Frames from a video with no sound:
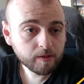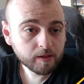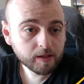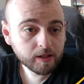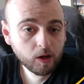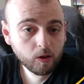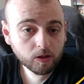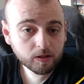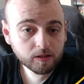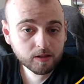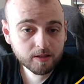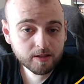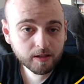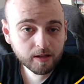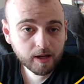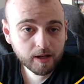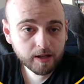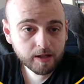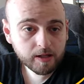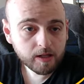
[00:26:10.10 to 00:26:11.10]

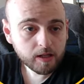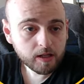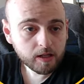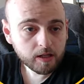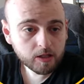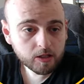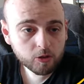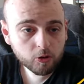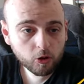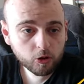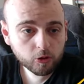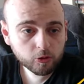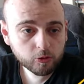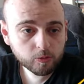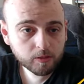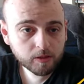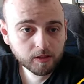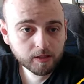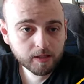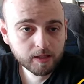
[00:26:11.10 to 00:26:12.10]
Galatasaray is going to
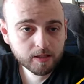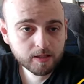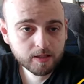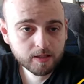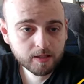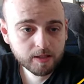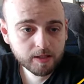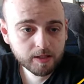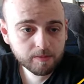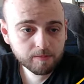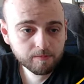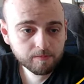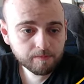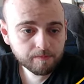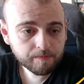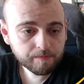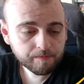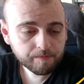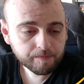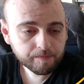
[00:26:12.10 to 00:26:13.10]
be the next team.
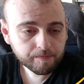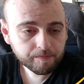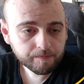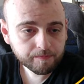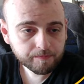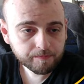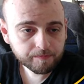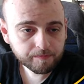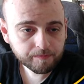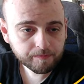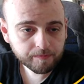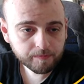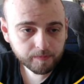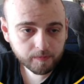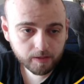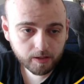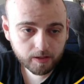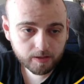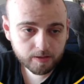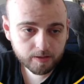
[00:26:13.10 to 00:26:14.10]

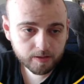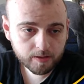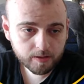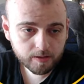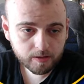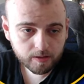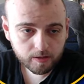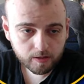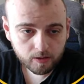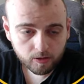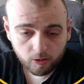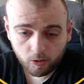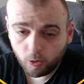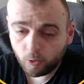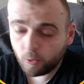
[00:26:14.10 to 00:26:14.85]
Yes. Oh,